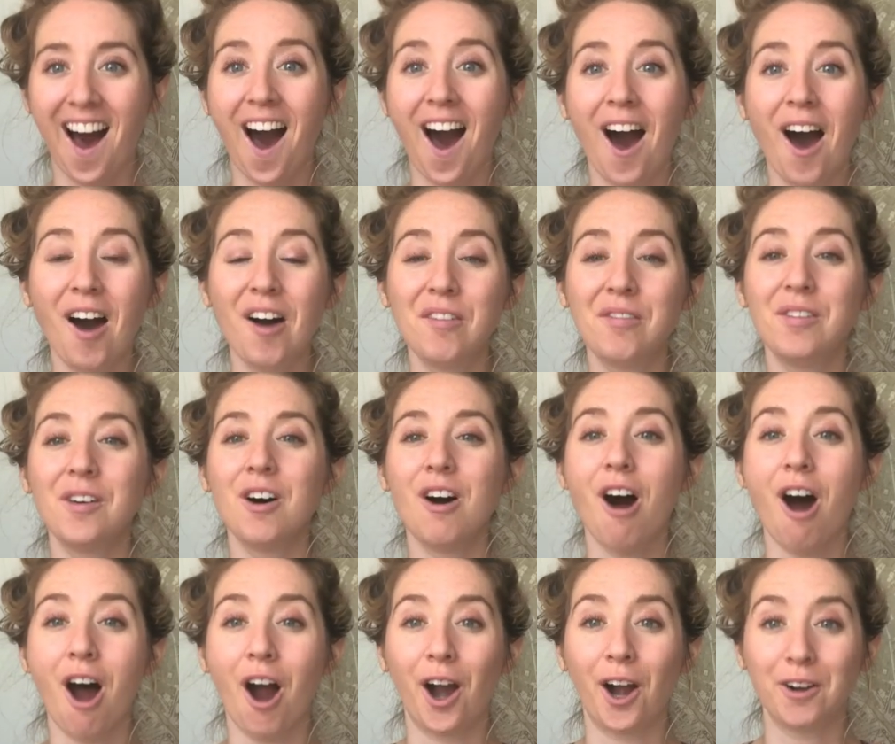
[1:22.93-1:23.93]
of
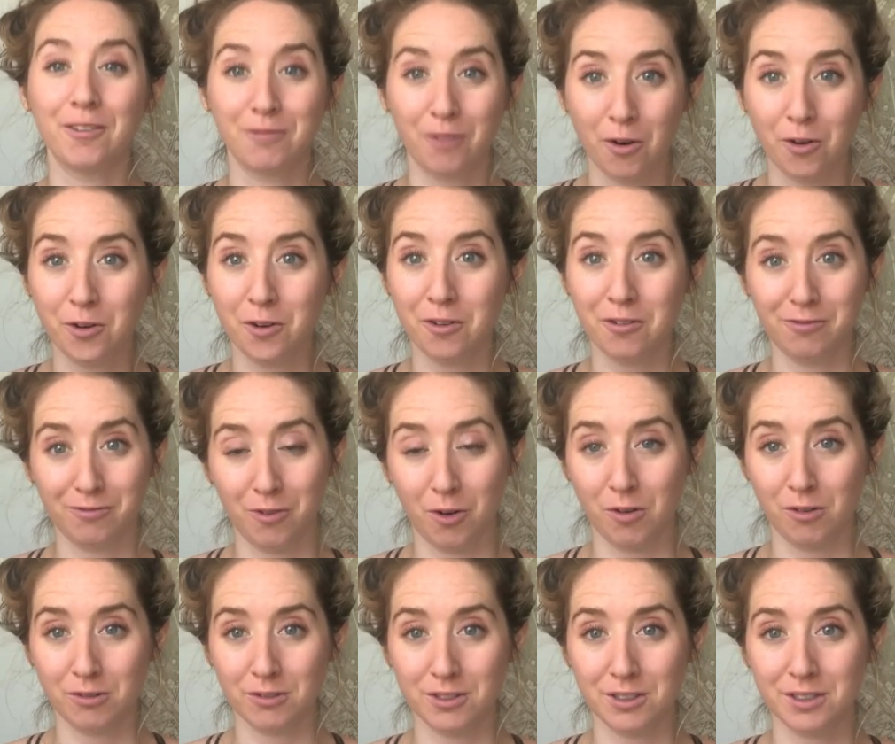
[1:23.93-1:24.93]
our vocal
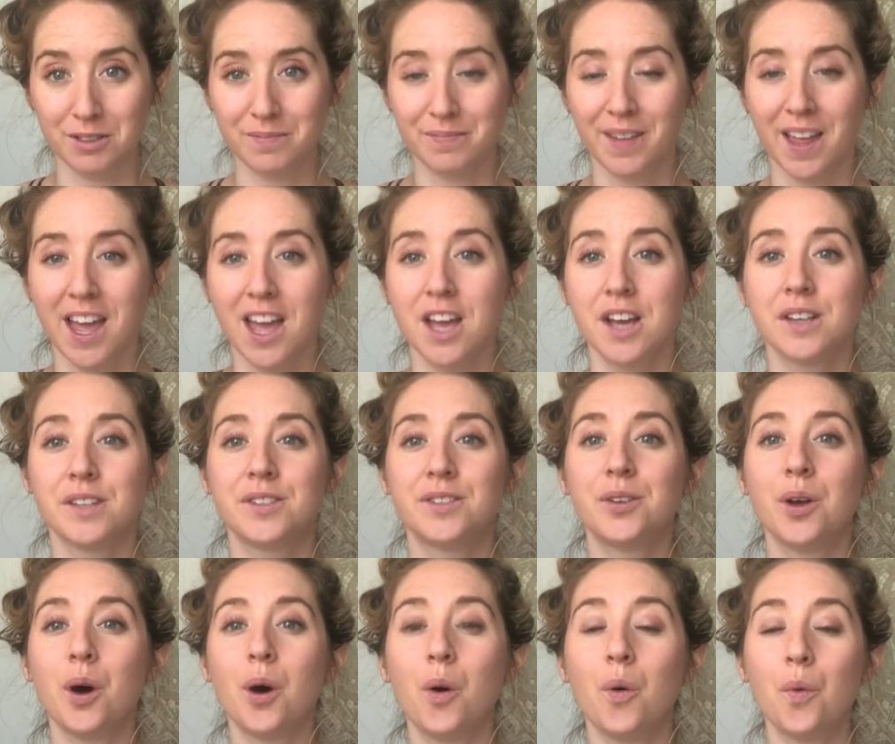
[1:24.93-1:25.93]
folds.
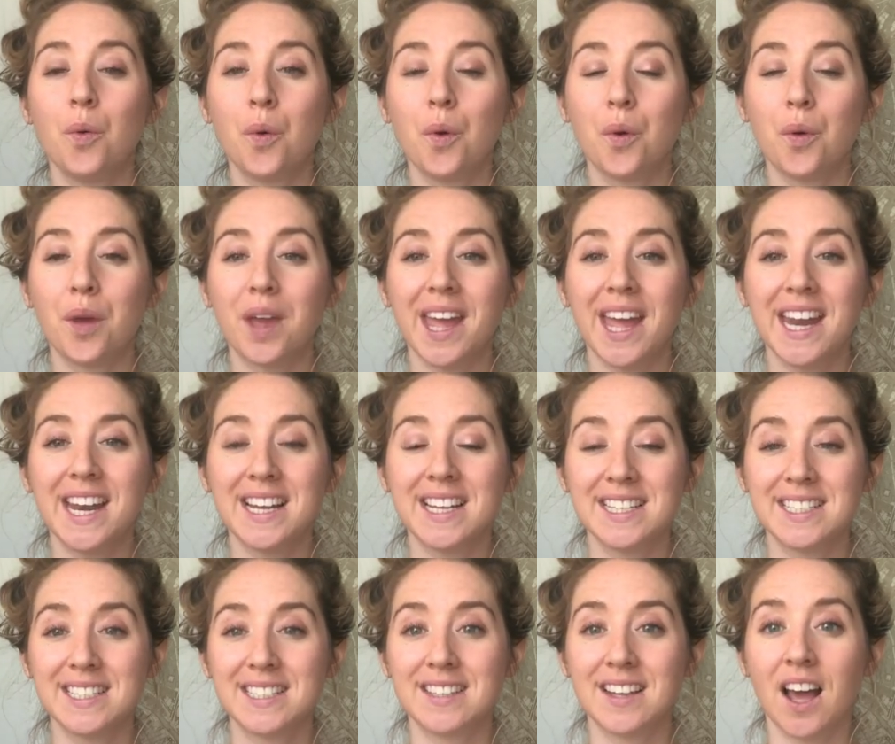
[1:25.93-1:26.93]
So it
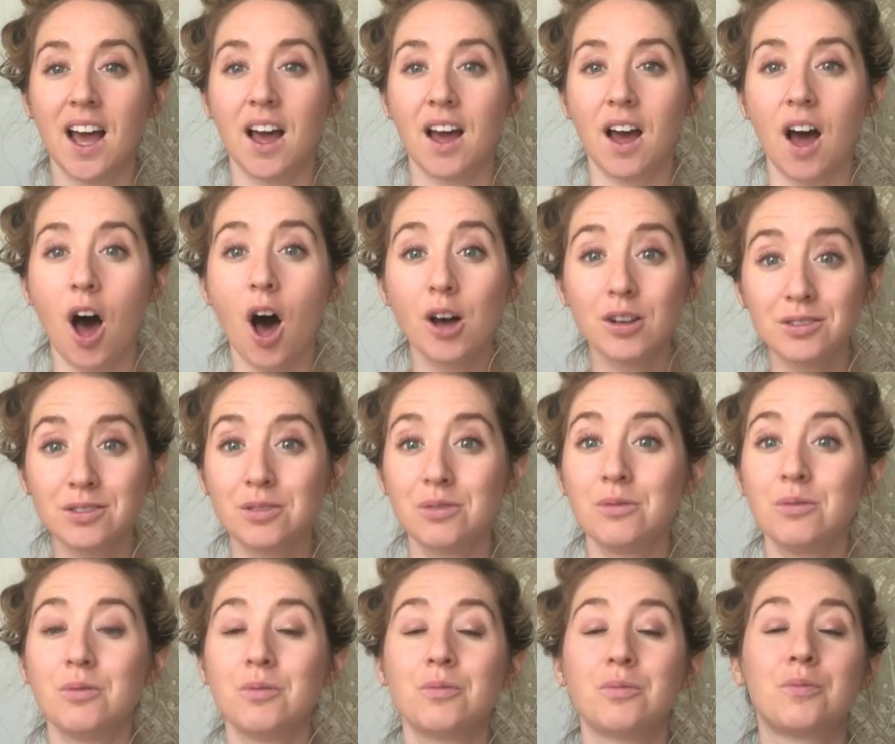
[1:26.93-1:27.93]
is
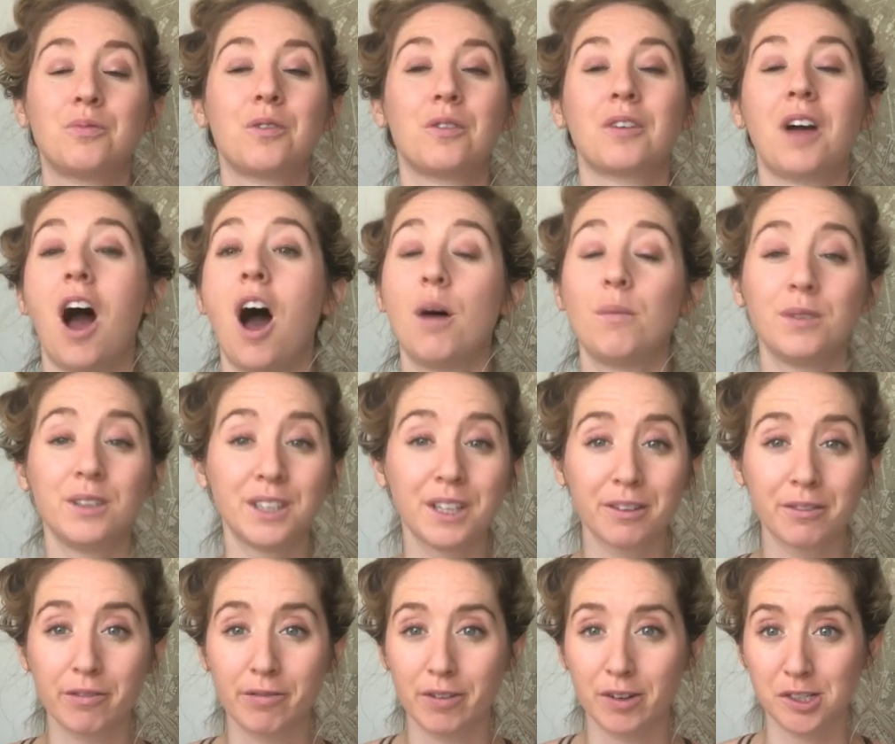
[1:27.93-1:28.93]
also
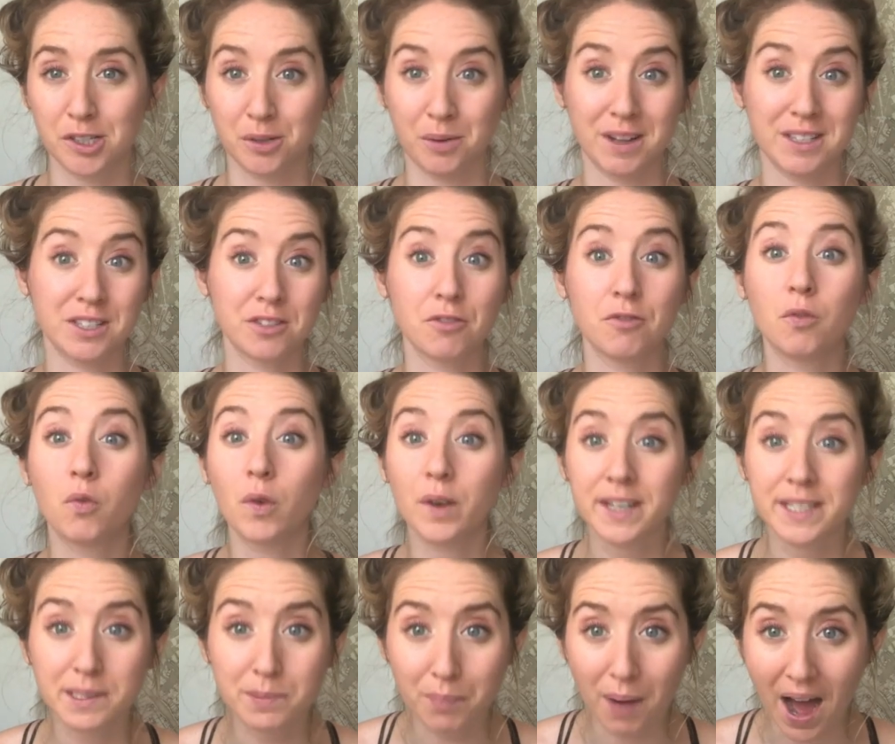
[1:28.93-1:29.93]
commonly referred to as the
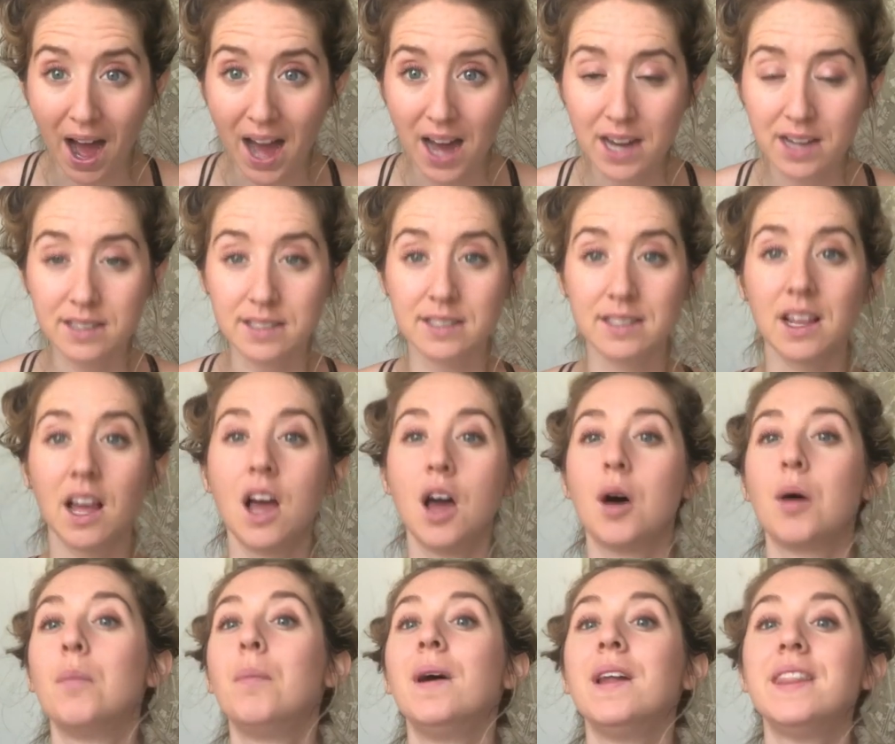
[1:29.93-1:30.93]
voice box
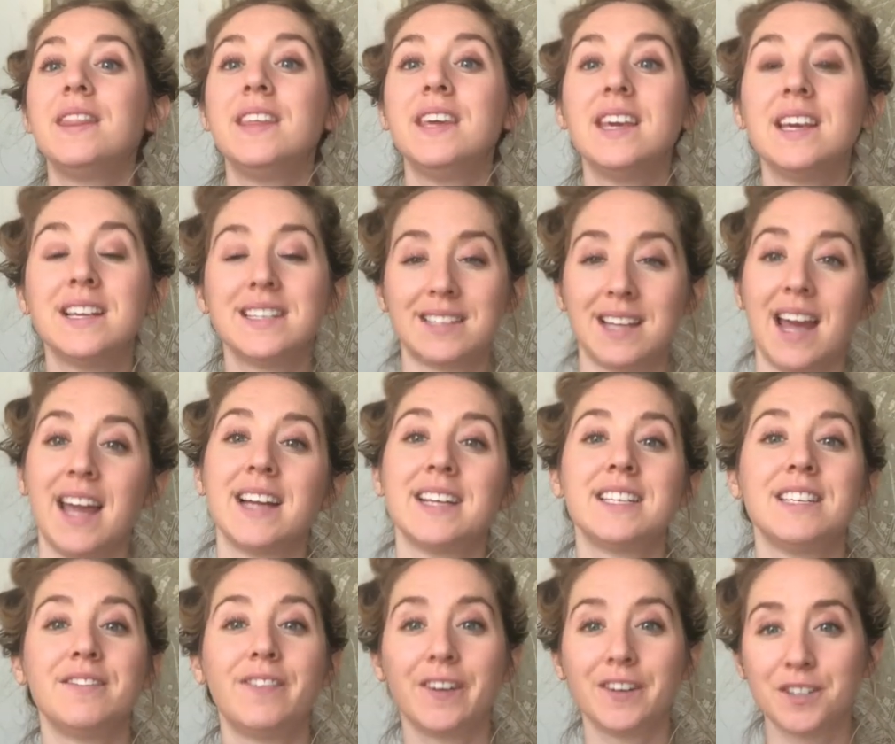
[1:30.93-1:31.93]
but the
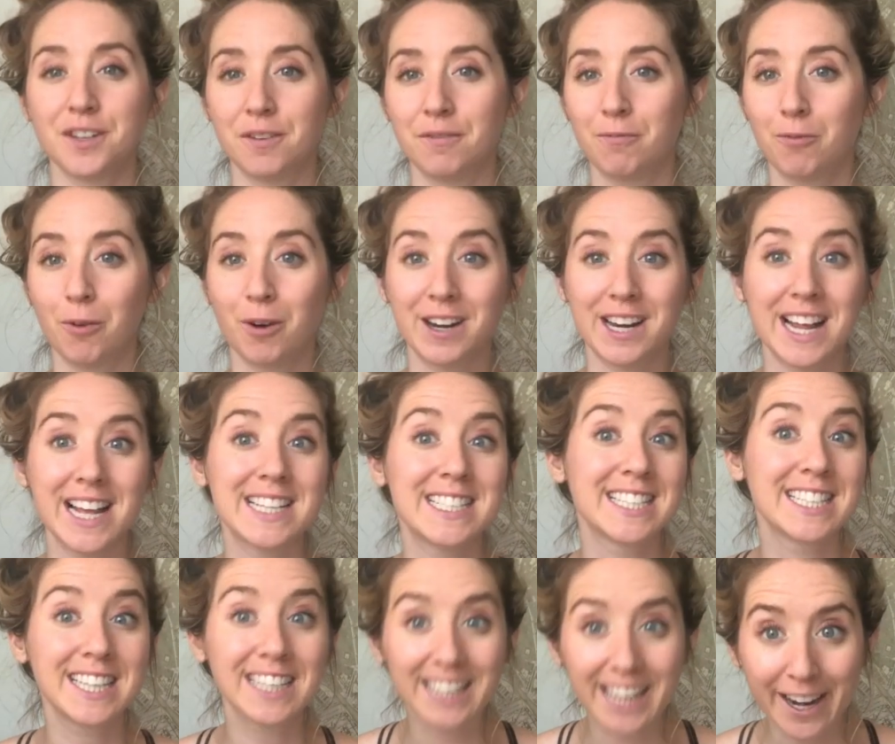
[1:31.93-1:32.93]
scientific term for it
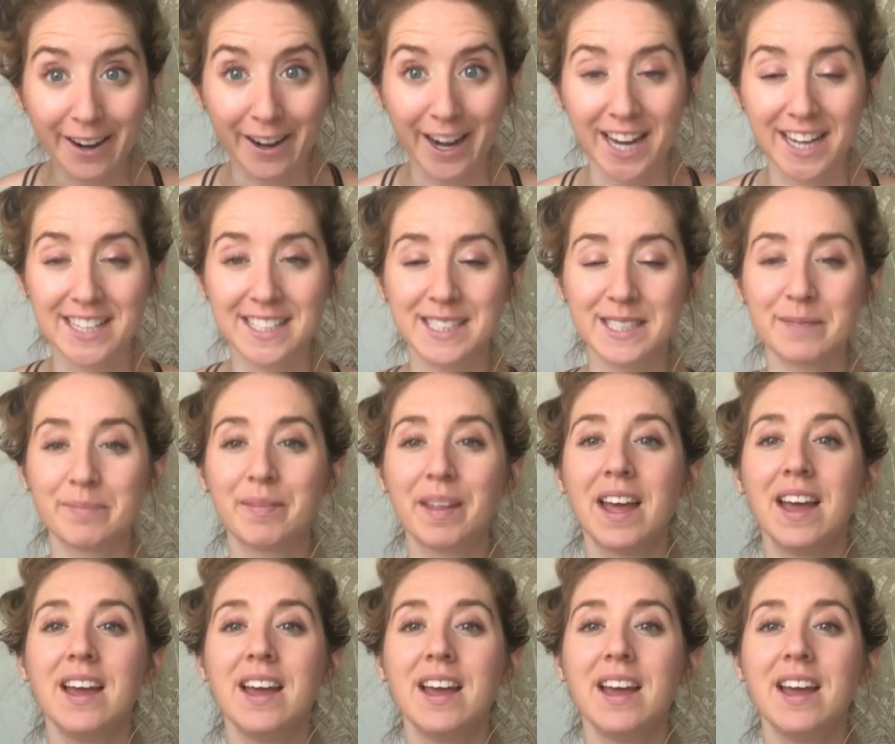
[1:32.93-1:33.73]
is the larynx.